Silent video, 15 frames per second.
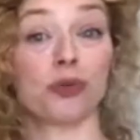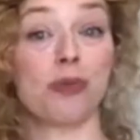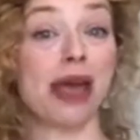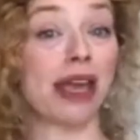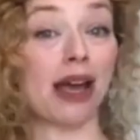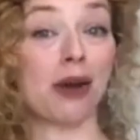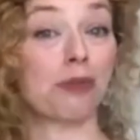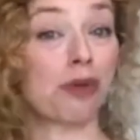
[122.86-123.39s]

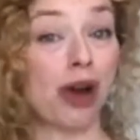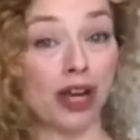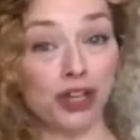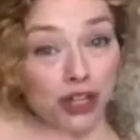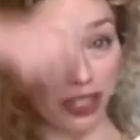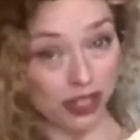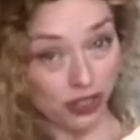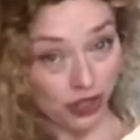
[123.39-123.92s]
makeup brush
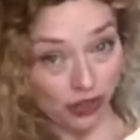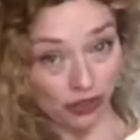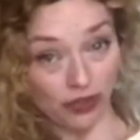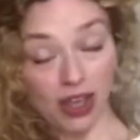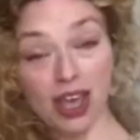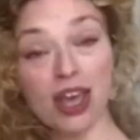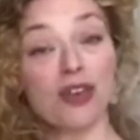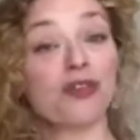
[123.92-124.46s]
and sort of
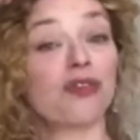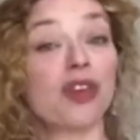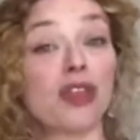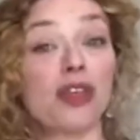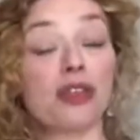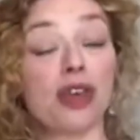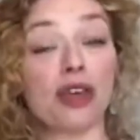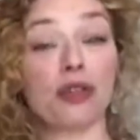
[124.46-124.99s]
feather
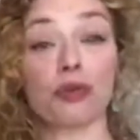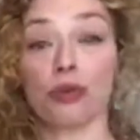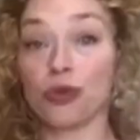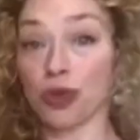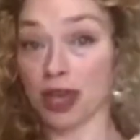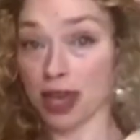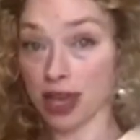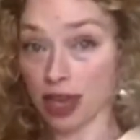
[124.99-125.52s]
that through the
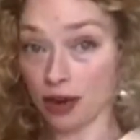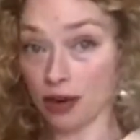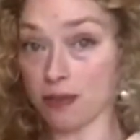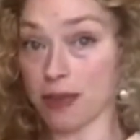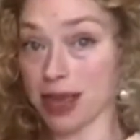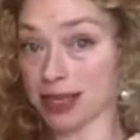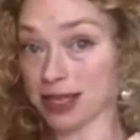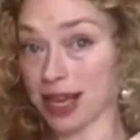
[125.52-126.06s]
hair and
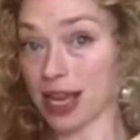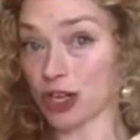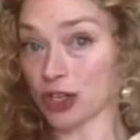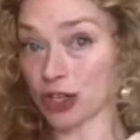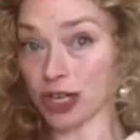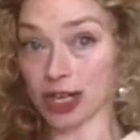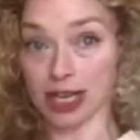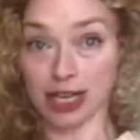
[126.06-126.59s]
massage it
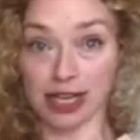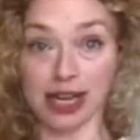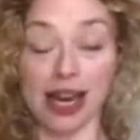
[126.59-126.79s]
in,